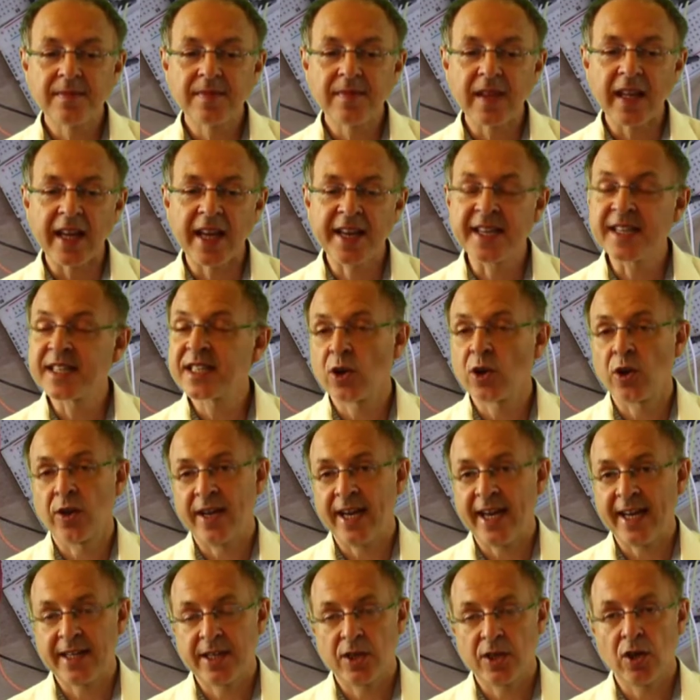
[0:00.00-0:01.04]
it is
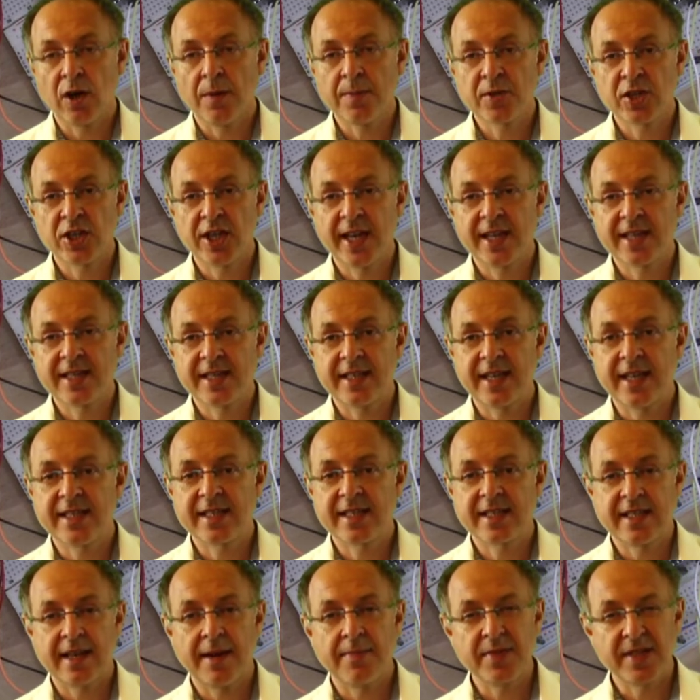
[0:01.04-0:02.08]
connected objects. That's
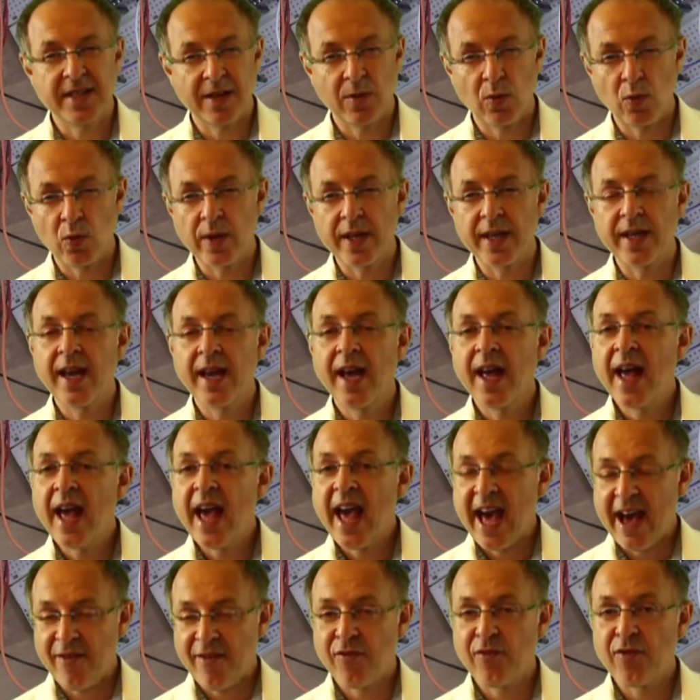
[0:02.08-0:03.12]
something we
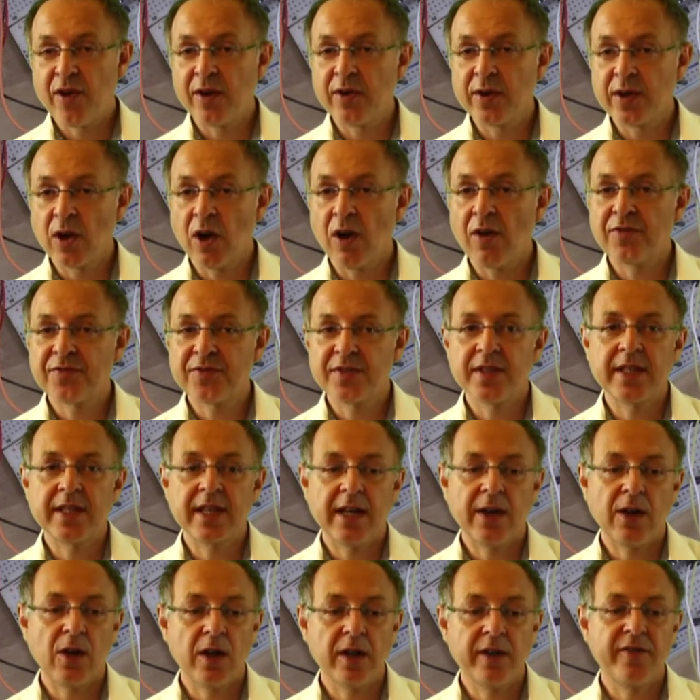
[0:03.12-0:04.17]
have very often,
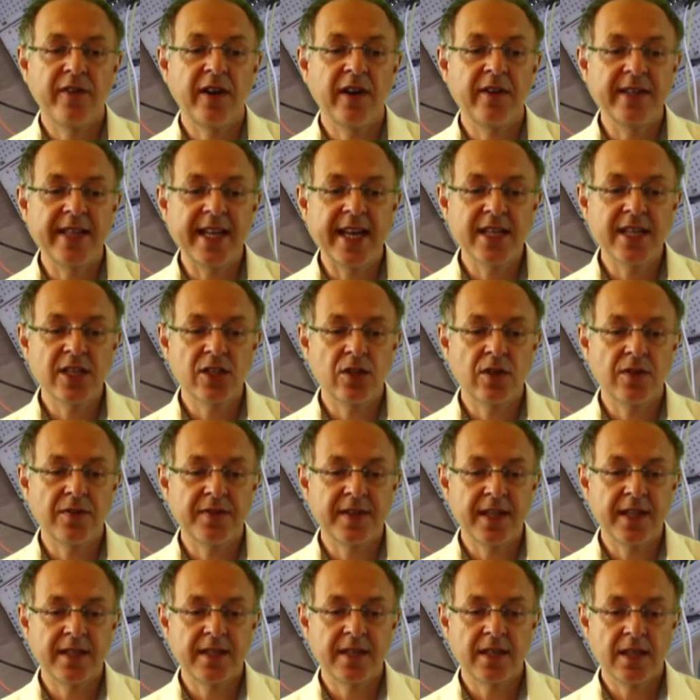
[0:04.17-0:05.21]
or a variation of
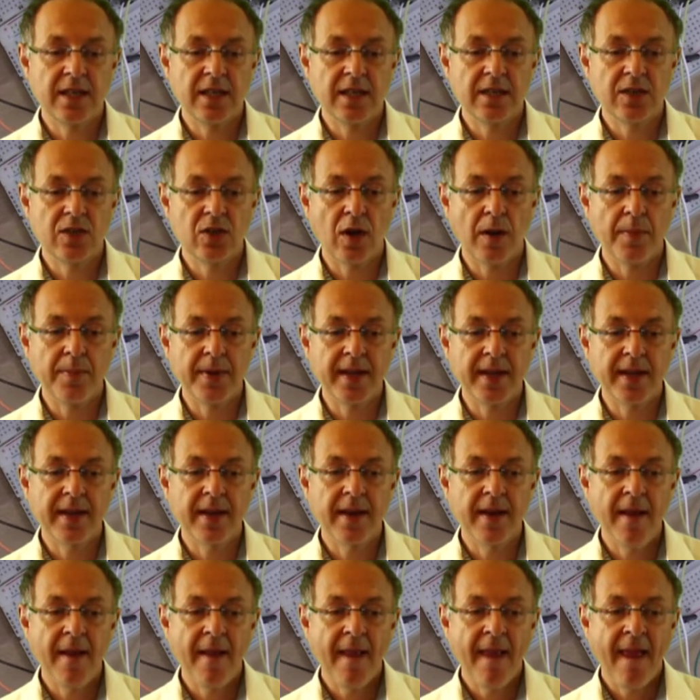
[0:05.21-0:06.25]
that topic.
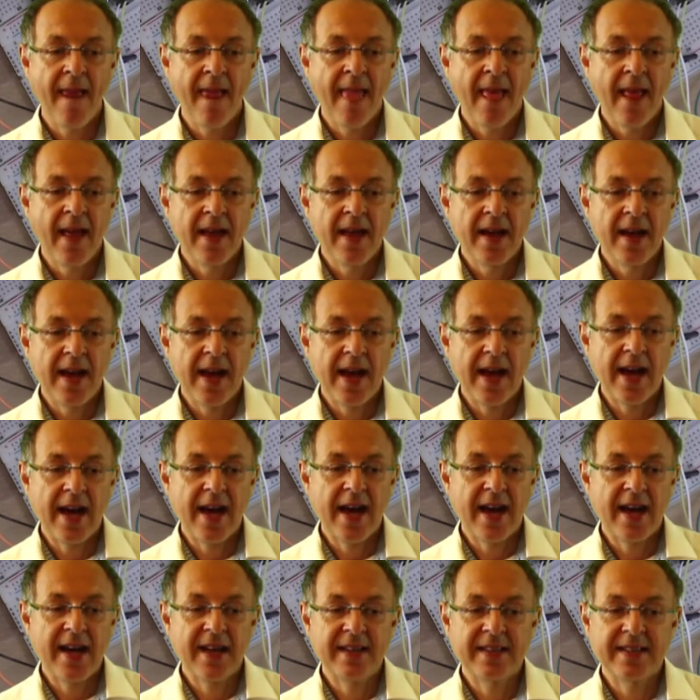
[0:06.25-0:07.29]

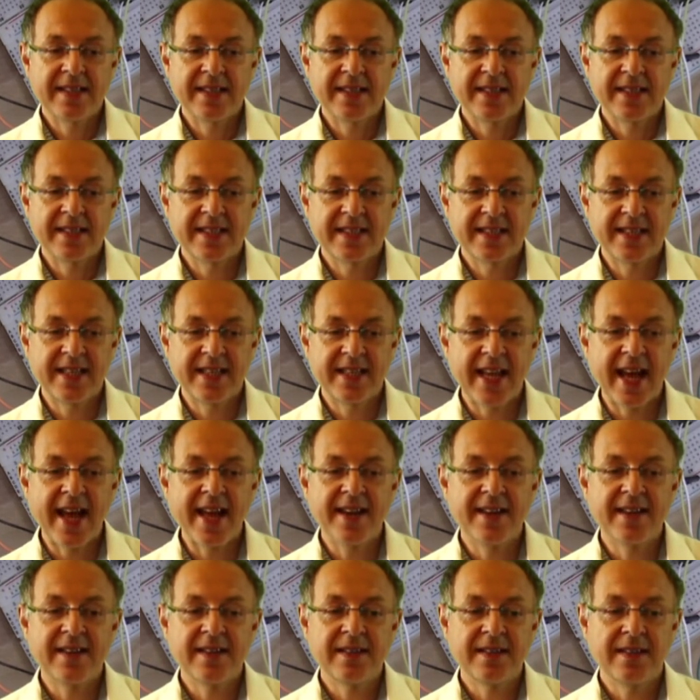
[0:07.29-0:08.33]

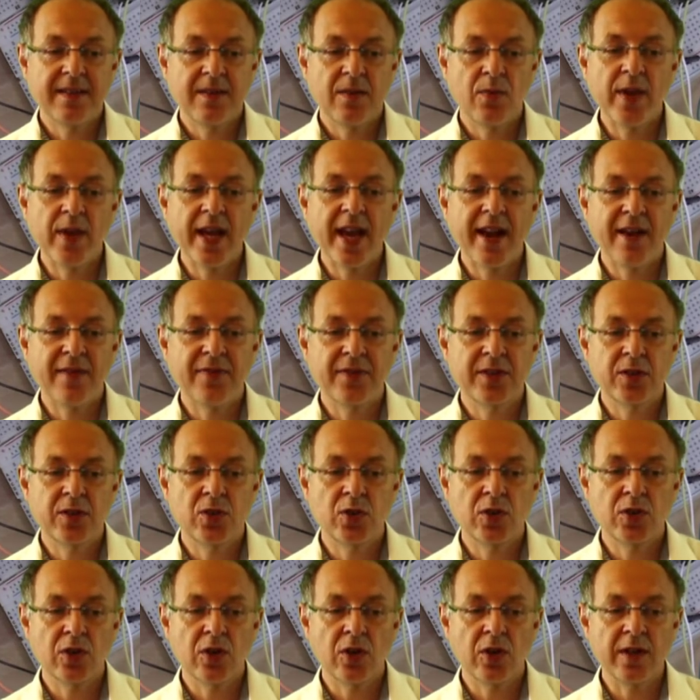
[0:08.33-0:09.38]
Then we have the
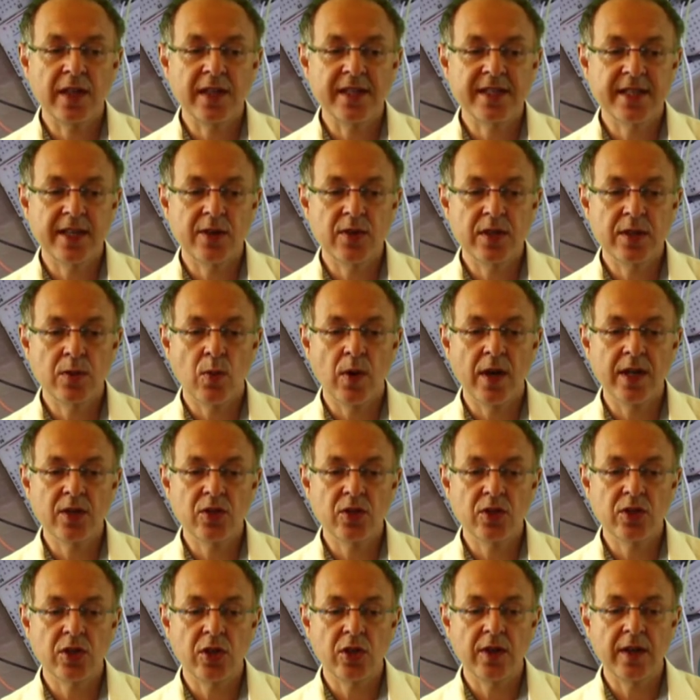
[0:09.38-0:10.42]
tutorials. There is one
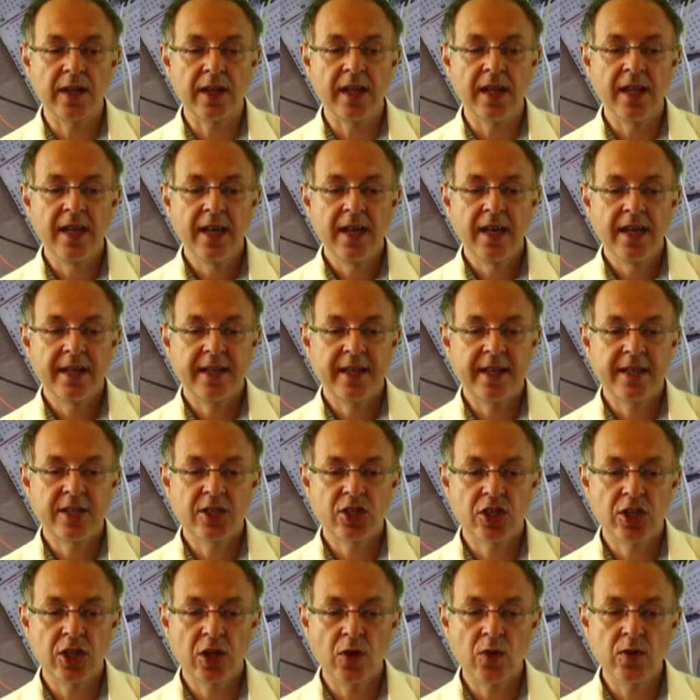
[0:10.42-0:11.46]
tutorial that
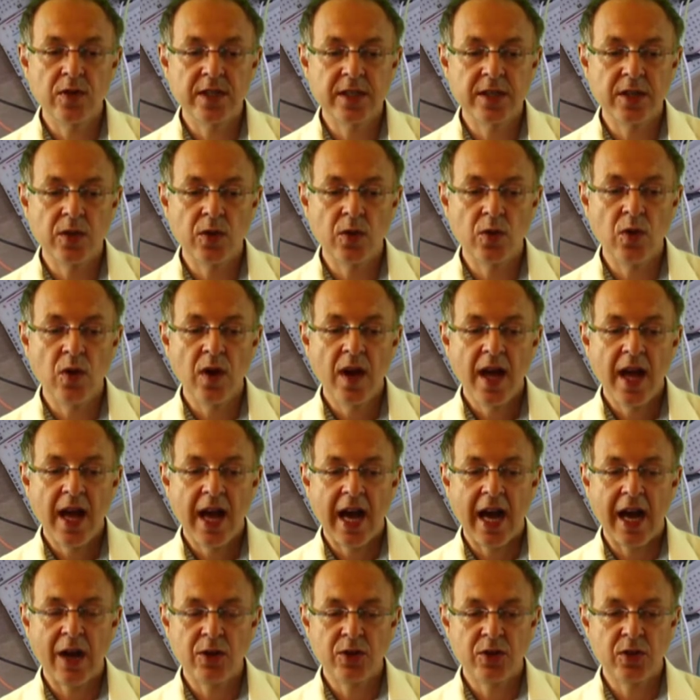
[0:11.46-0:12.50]
shows you
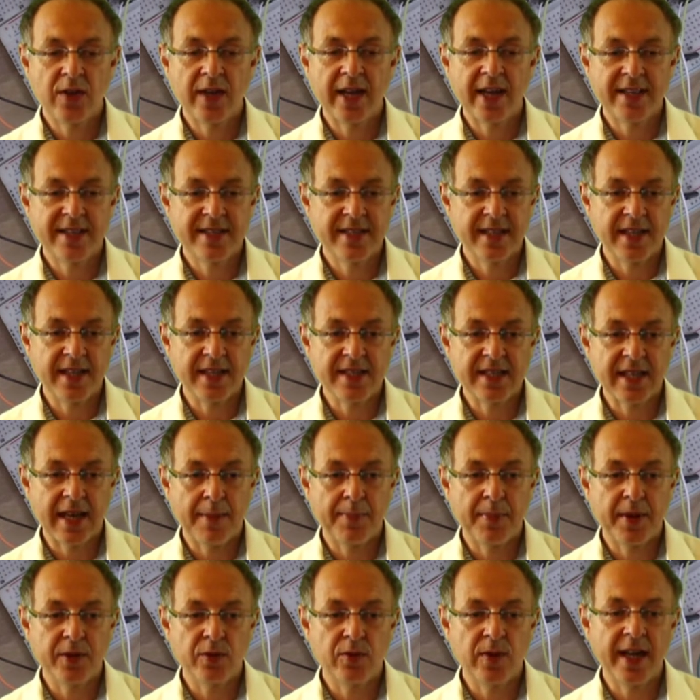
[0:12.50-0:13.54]
how to get things up
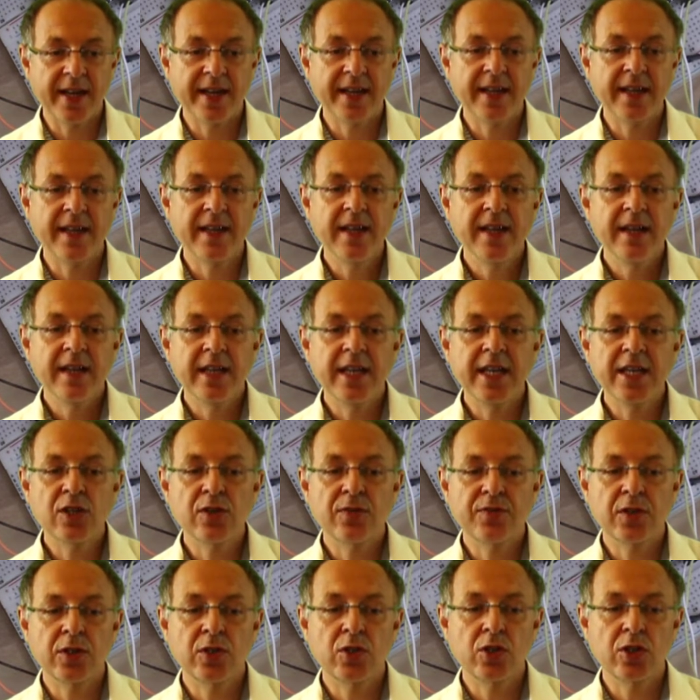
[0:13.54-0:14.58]
and running. Each of
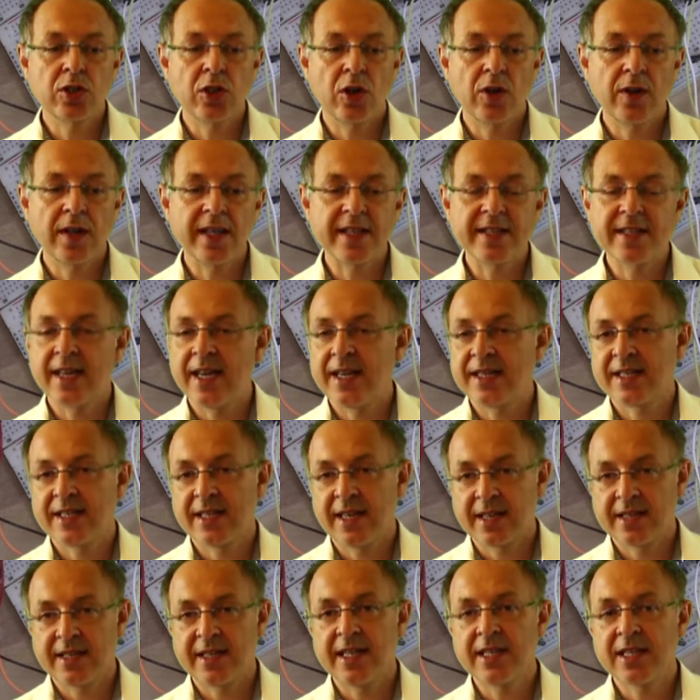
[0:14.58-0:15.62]
the tutorials has
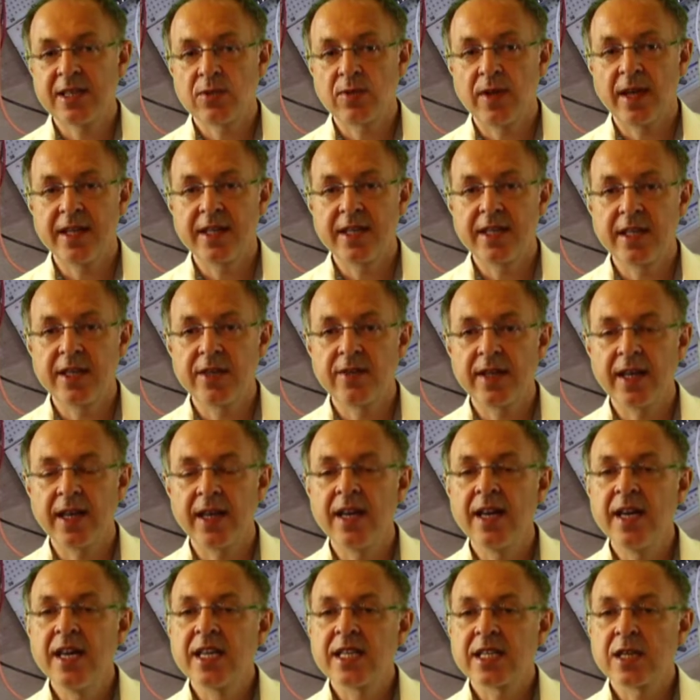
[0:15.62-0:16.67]
success criteria.
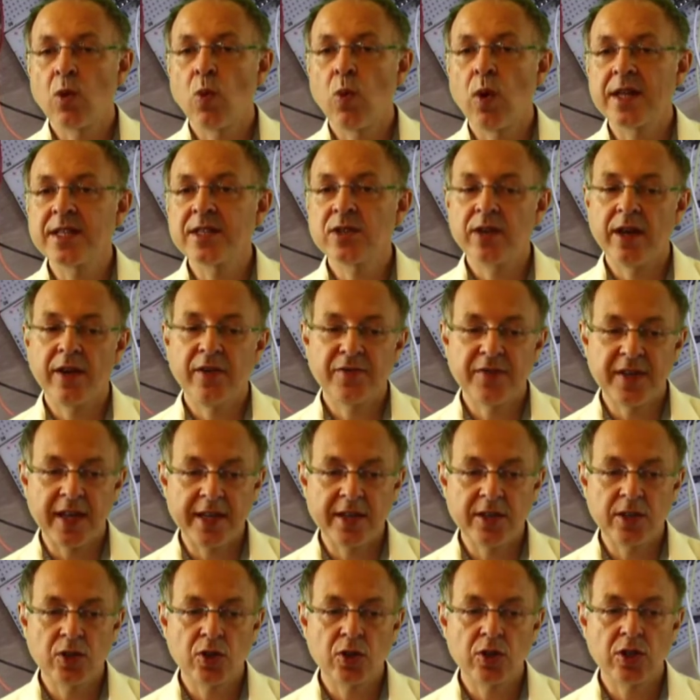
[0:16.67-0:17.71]
So once you have done
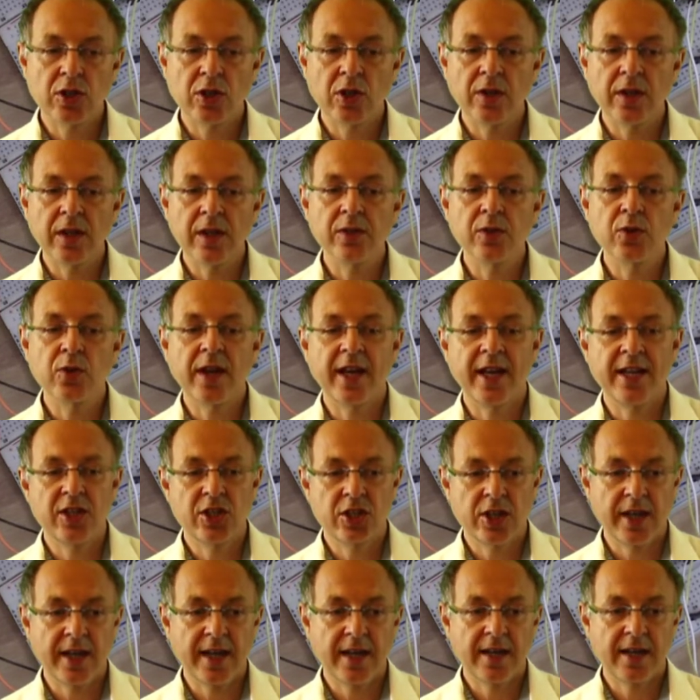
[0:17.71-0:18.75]
the tutorial, you can
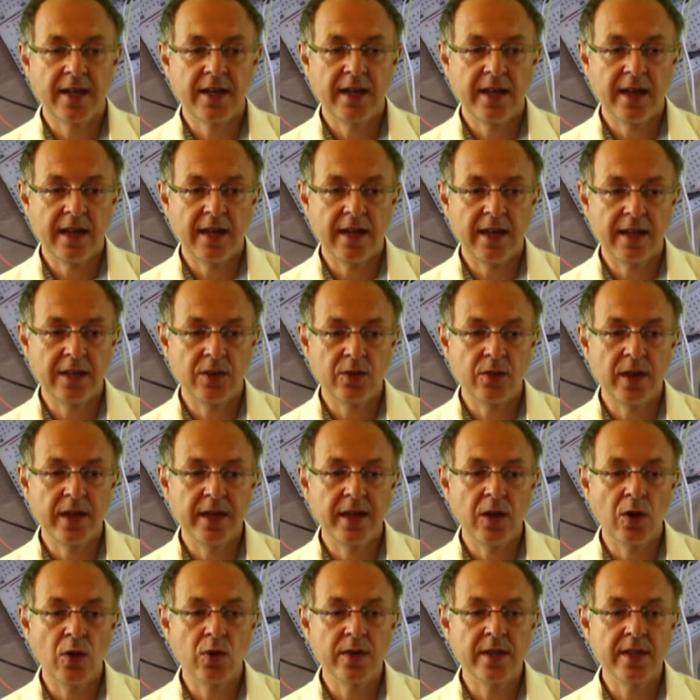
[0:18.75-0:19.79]
check, do I
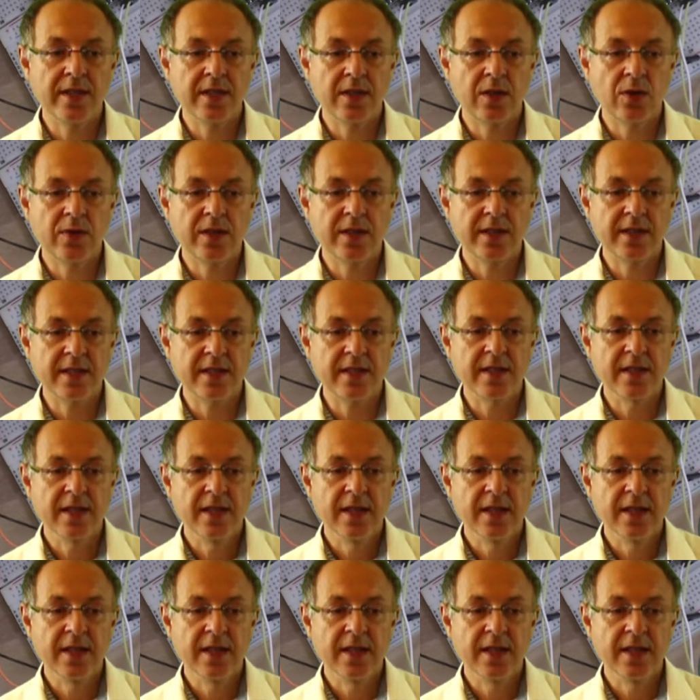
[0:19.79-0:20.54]
know this? So this is